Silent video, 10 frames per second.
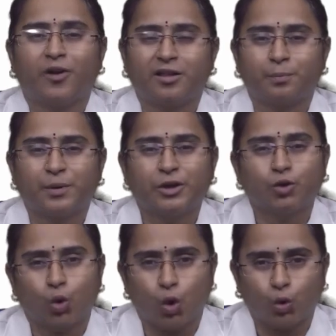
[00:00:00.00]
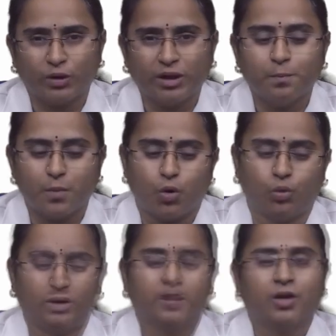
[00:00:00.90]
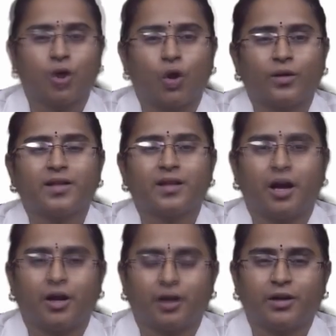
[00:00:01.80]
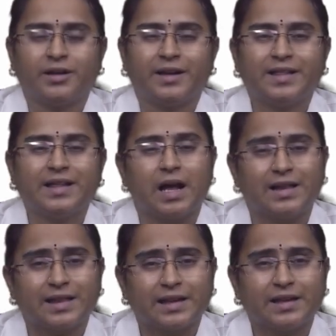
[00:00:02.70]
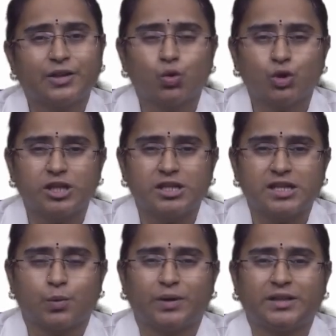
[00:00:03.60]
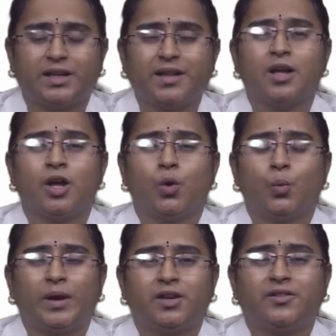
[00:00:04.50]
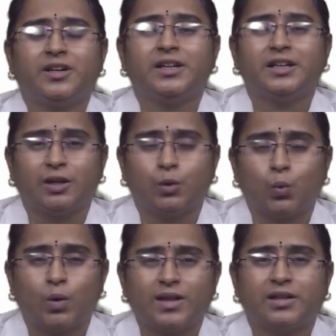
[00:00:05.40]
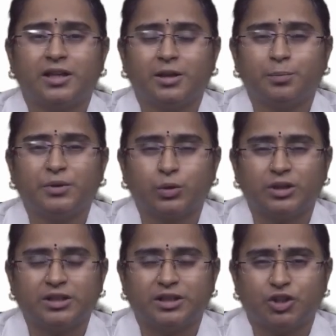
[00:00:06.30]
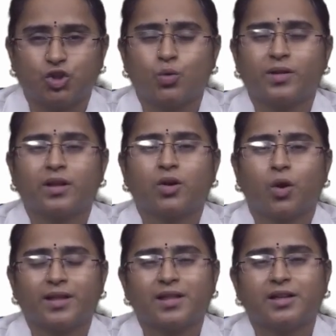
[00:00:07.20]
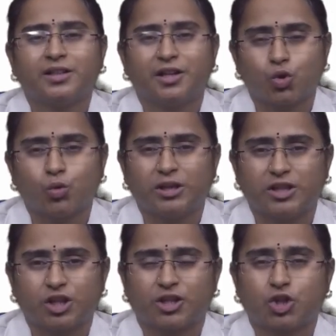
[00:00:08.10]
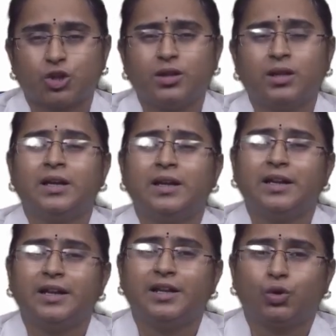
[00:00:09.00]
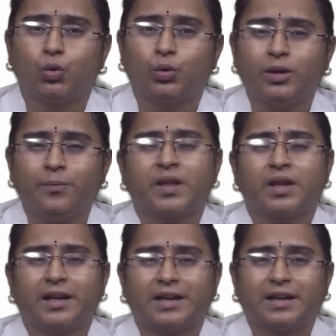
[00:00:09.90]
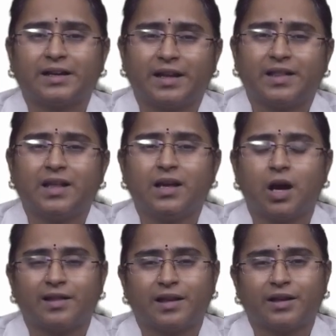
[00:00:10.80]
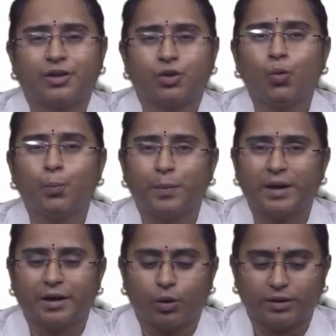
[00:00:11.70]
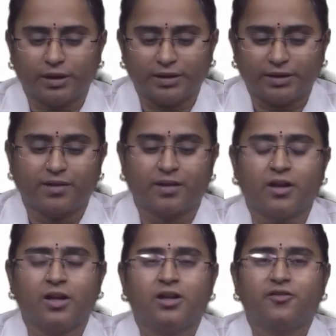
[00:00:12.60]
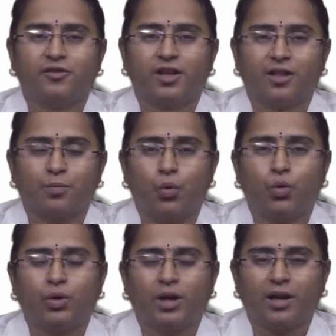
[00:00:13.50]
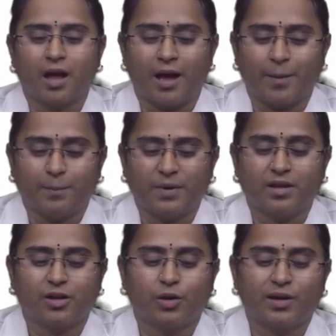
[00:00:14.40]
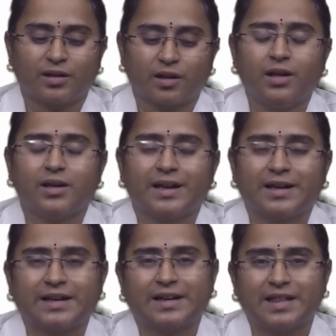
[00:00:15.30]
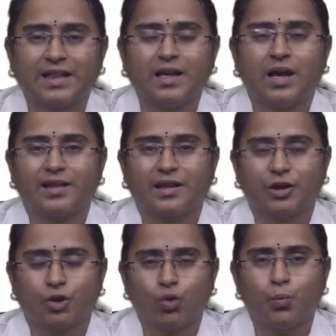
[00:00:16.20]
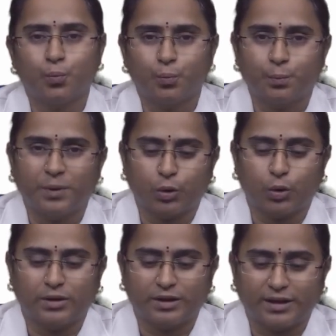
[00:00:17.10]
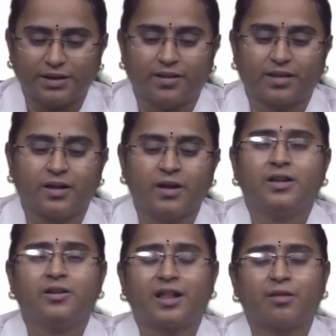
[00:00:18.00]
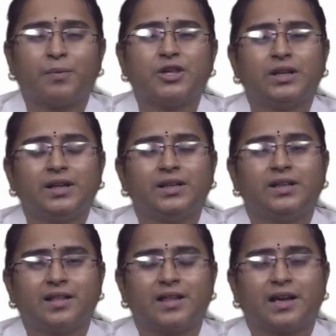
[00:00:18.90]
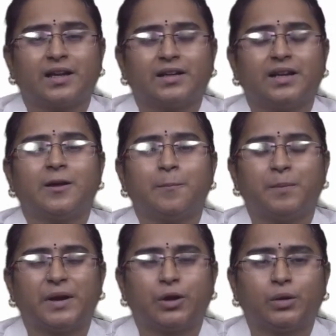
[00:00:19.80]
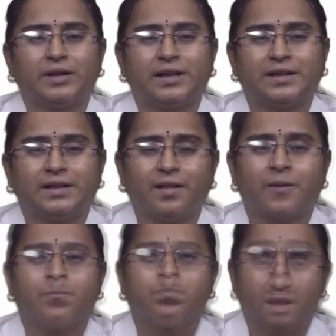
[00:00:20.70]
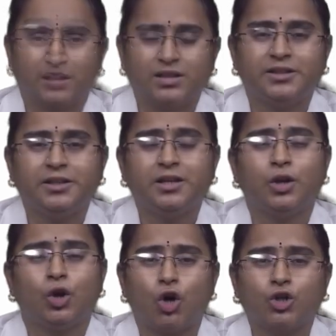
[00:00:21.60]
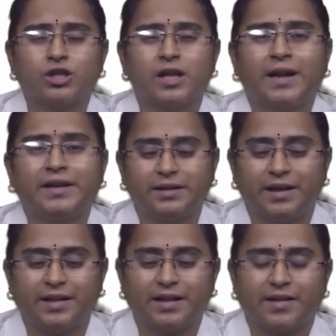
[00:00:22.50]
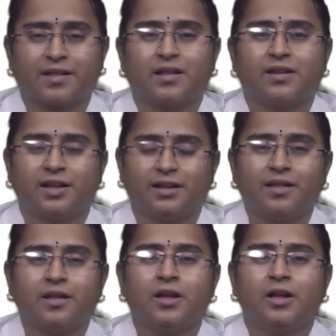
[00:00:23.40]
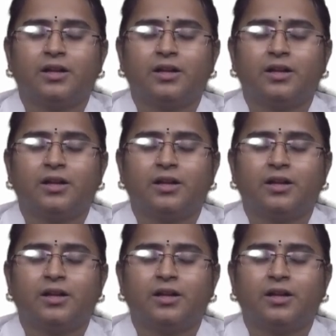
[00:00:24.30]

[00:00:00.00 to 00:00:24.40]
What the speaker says: widespread throughout the mouth. It causes necrotizing ulcerative gingivitis whenever it involves deep into the tissues, causes tissue destruction leading to the necrotizing ulcerative periodontitis. If this bone loss happens, it is called necrotizing ulcerative periodontitis. Especially these necrotizing periodontitis occur in long standing diseases. That is